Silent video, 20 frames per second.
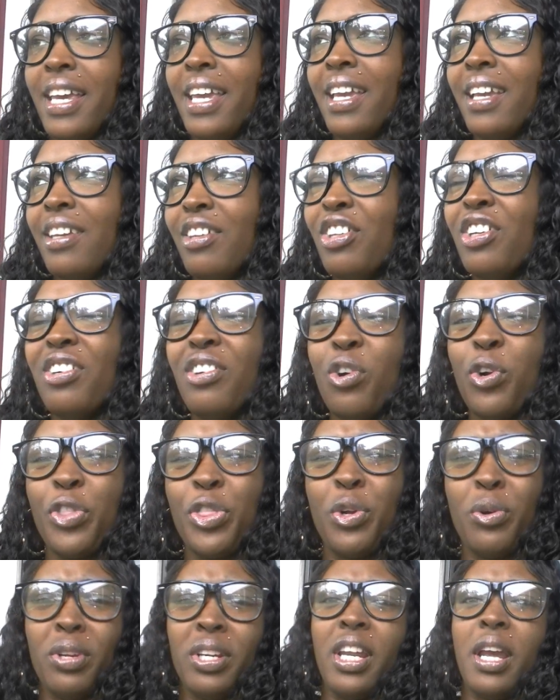like, you know, or
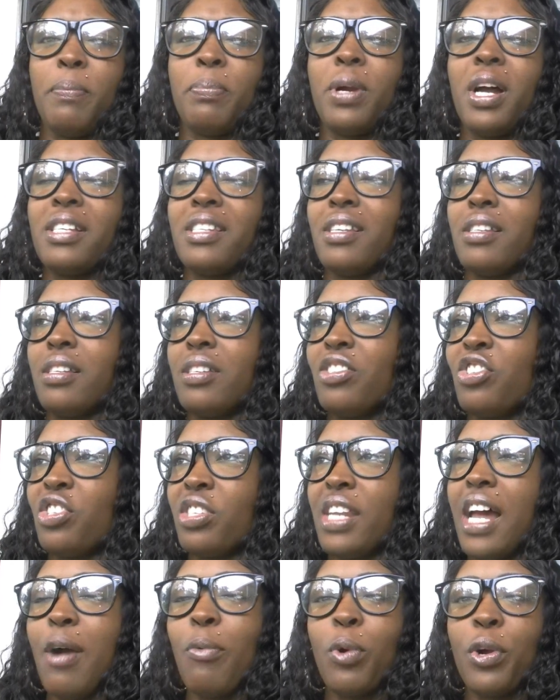30-day process. It's
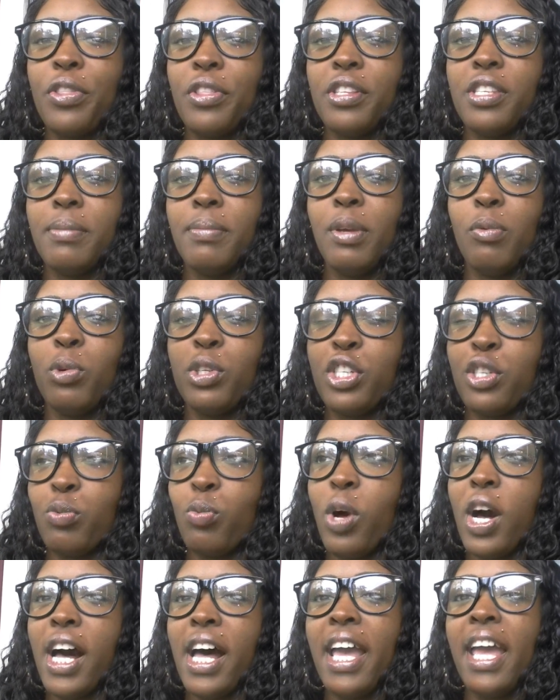just not worth it to me, which is
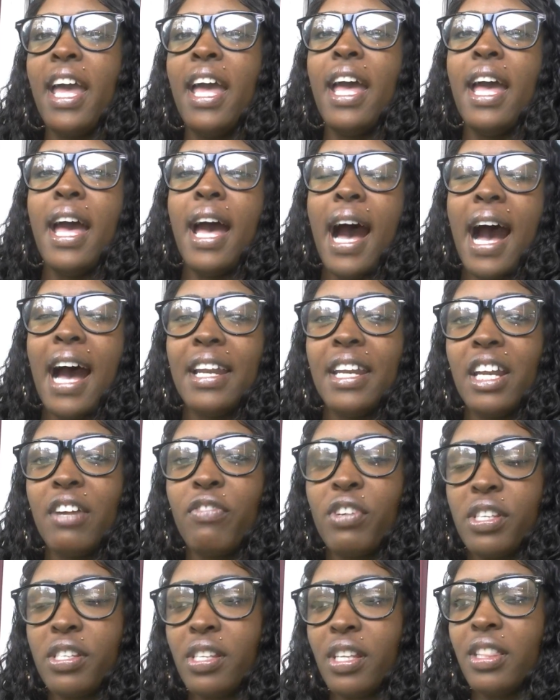why I
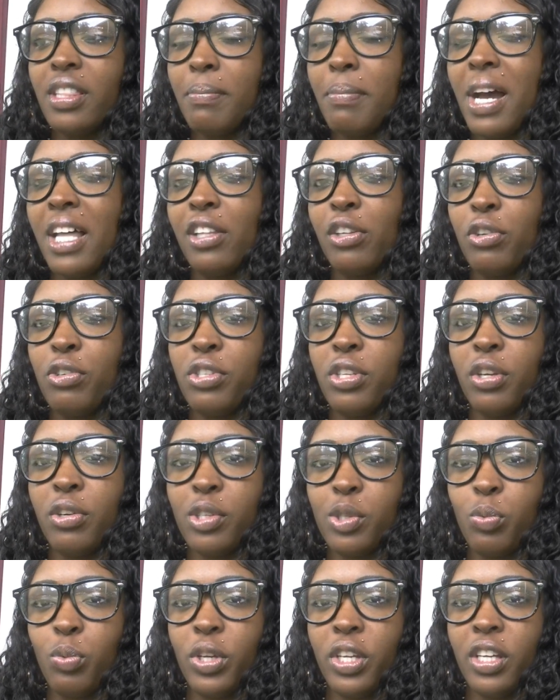never sent the My Little
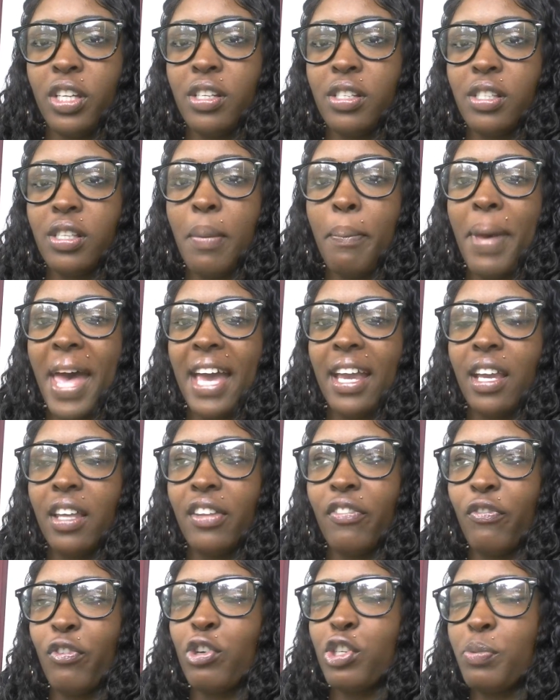Secrets wigs back
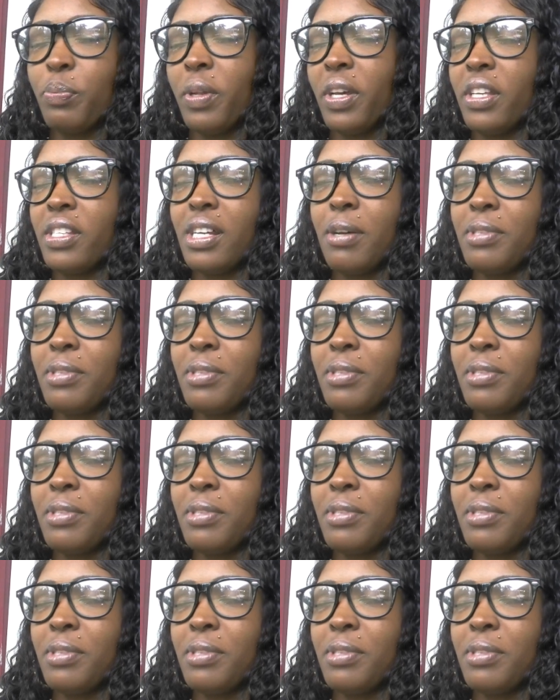in the first place.